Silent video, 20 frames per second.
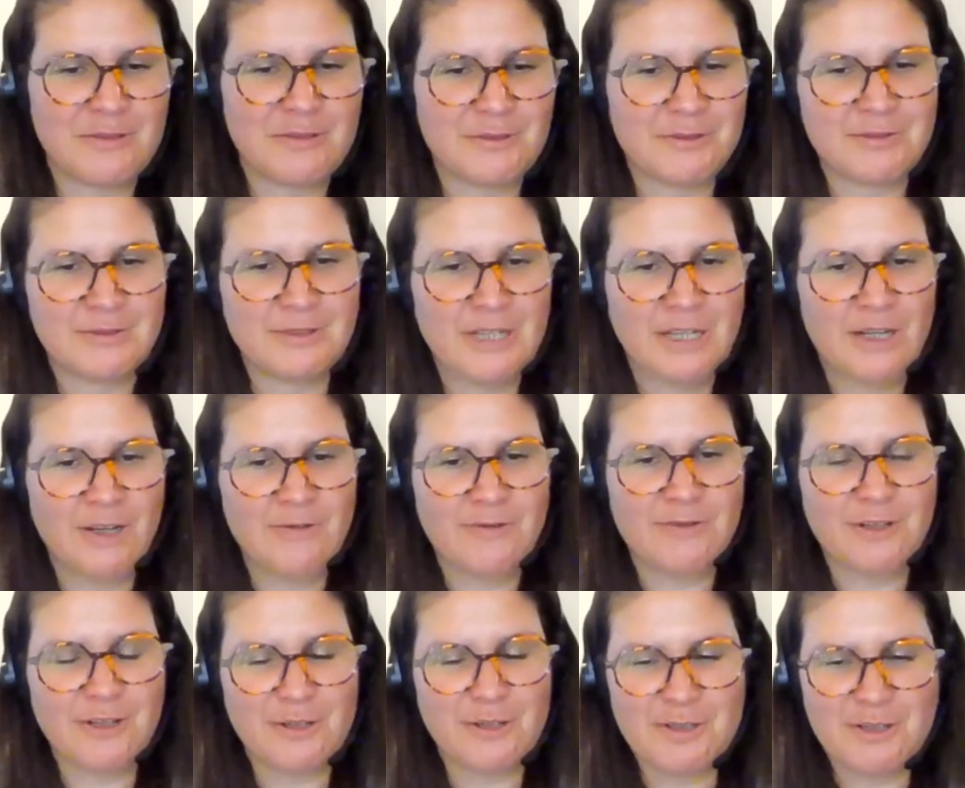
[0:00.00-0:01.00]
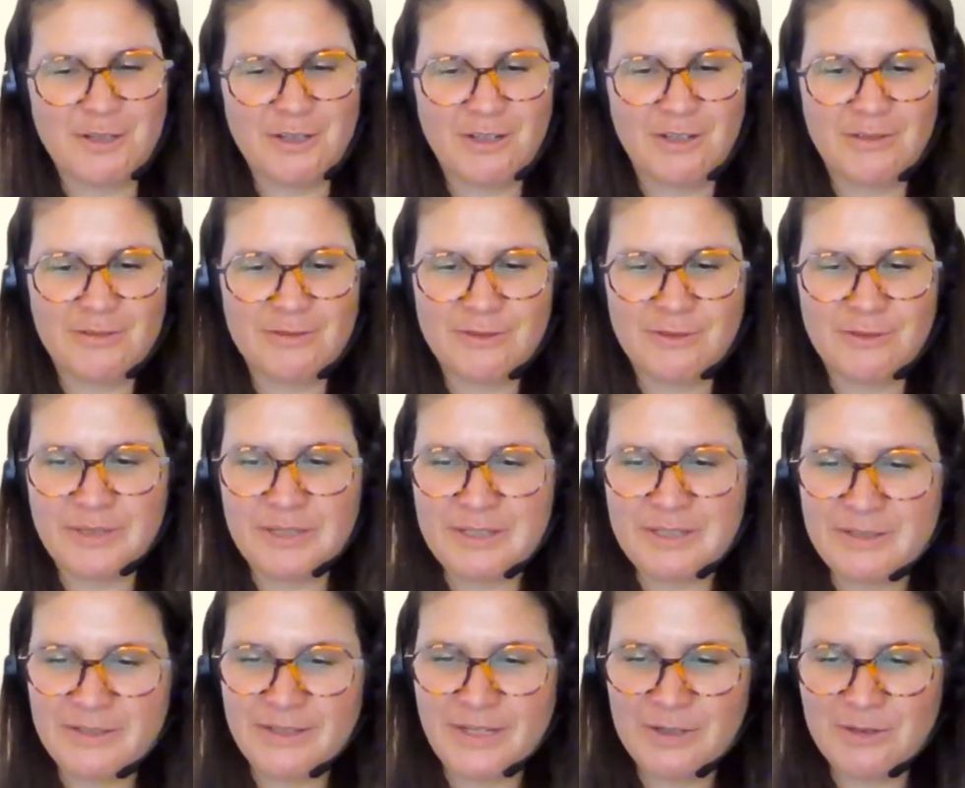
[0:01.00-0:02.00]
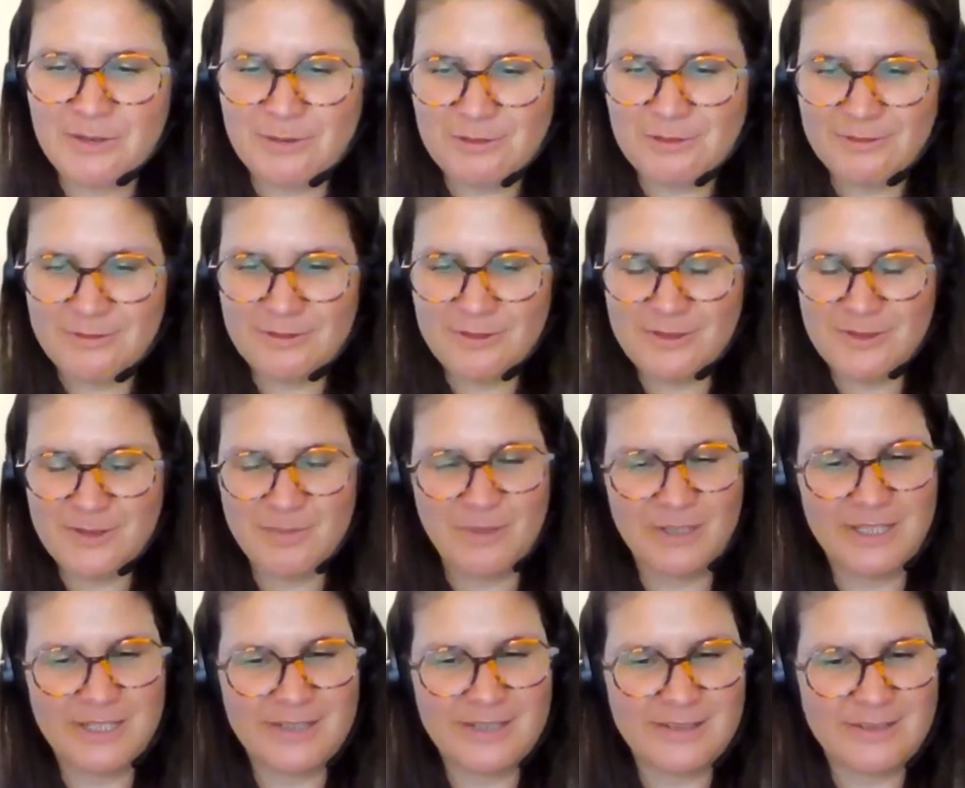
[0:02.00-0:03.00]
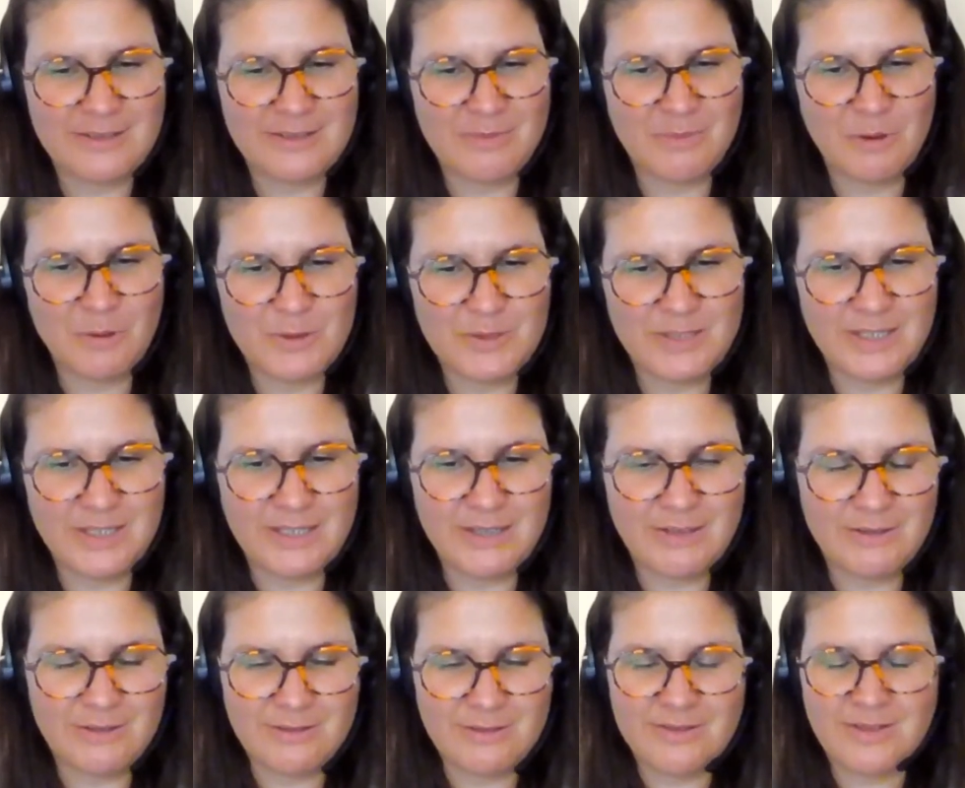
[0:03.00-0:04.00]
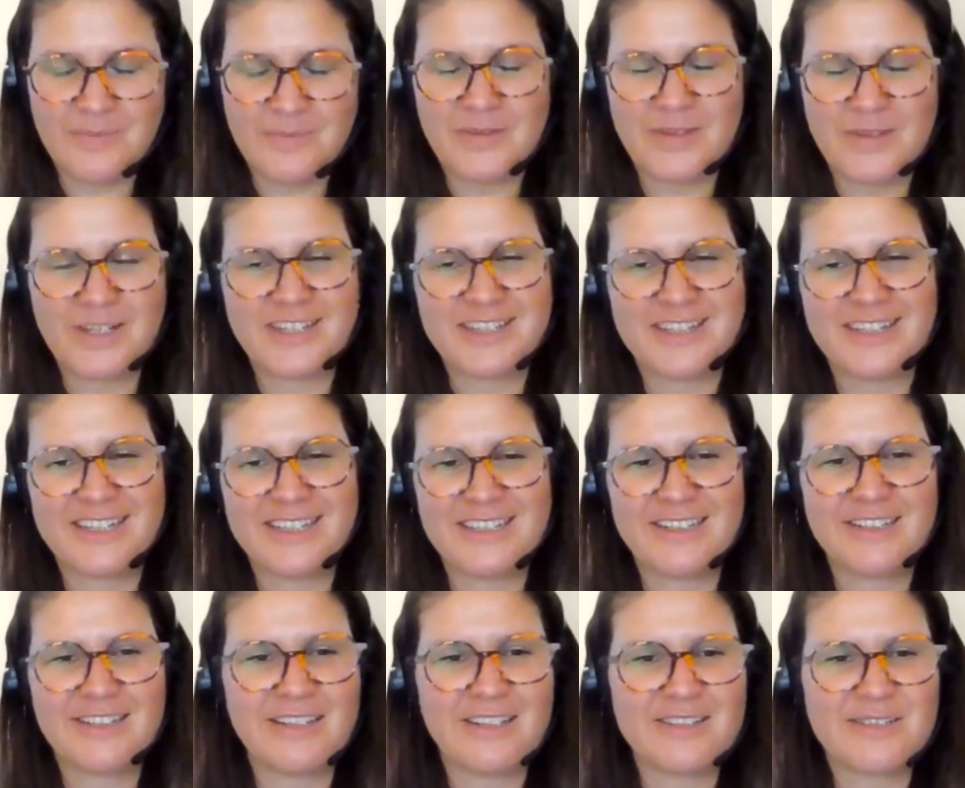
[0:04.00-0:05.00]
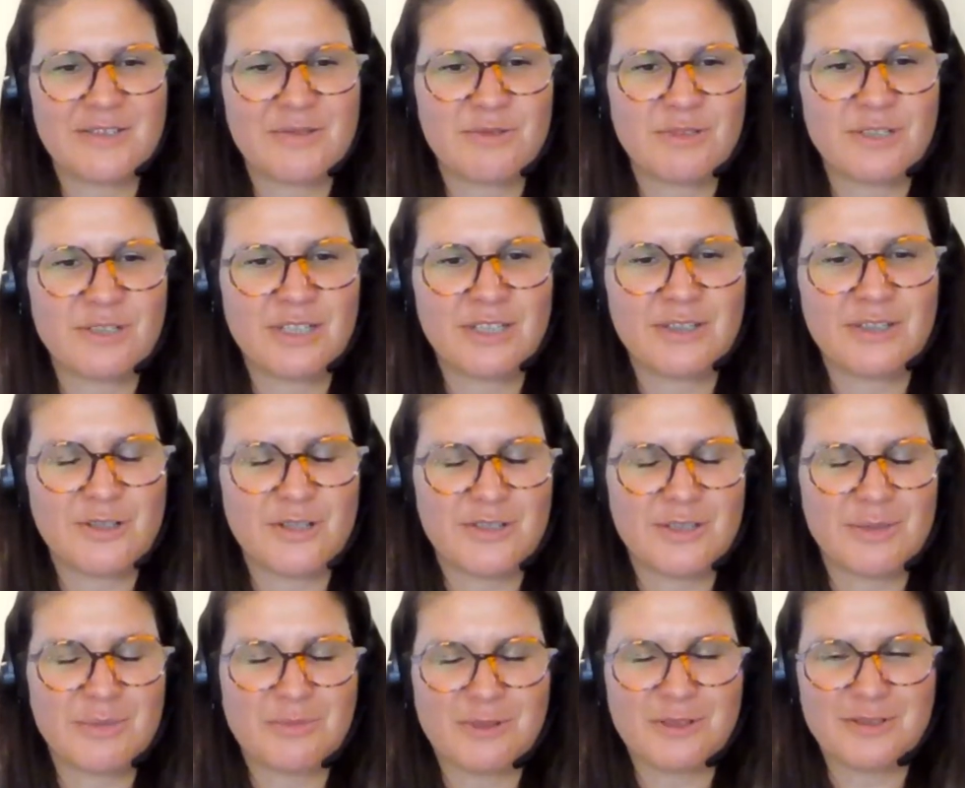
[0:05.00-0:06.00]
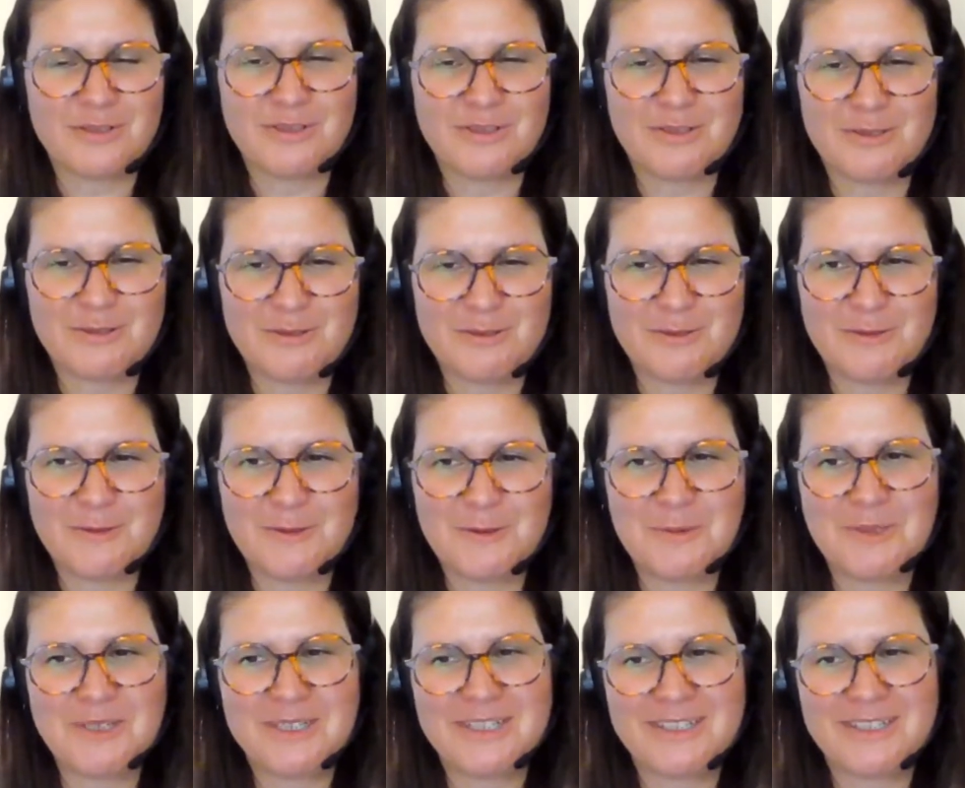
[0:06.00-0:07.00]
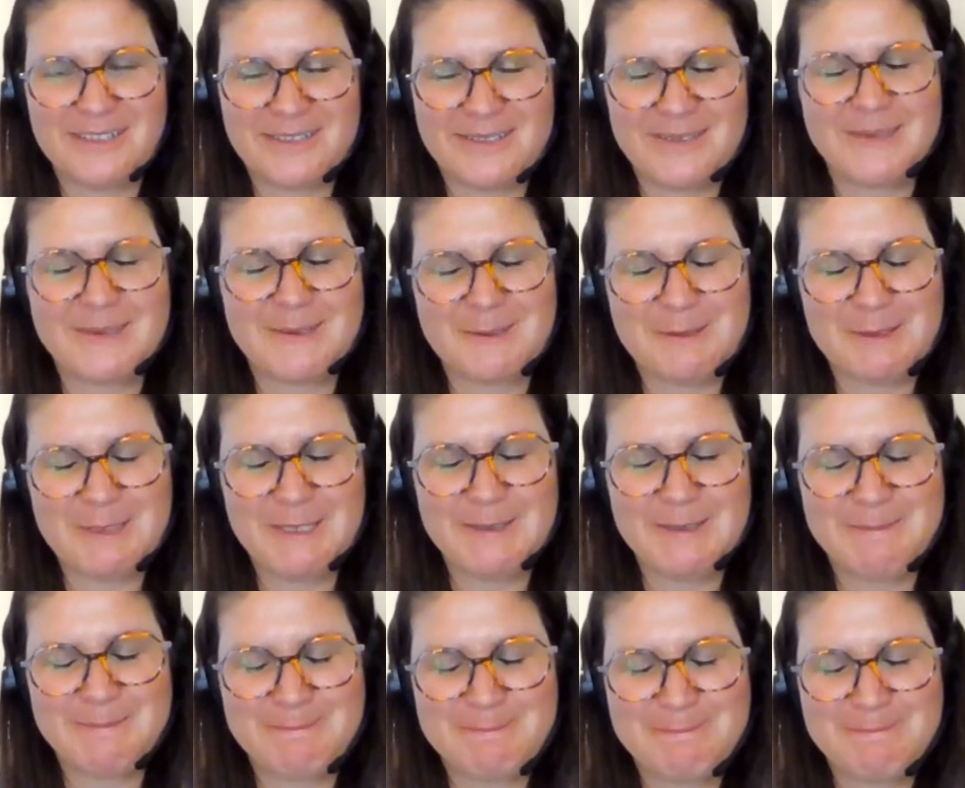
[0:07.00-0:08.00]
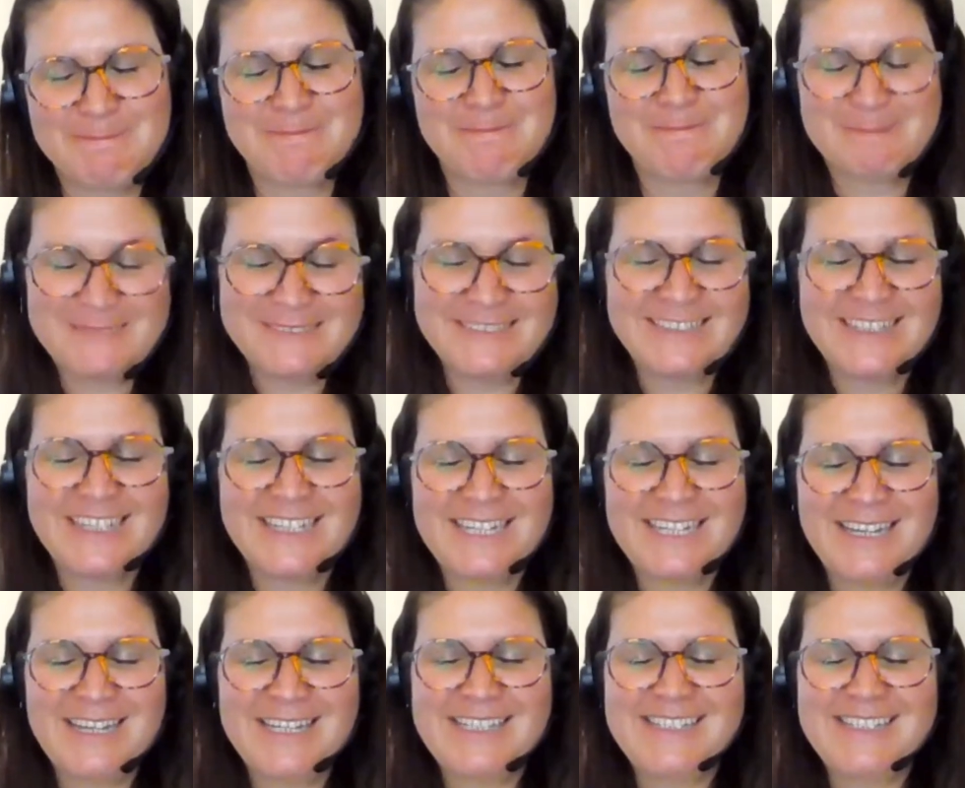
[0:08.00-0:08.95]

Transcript: So its golf from its nature for someone else it's music or something and it's really just important to, to know what it is so yeah absolutely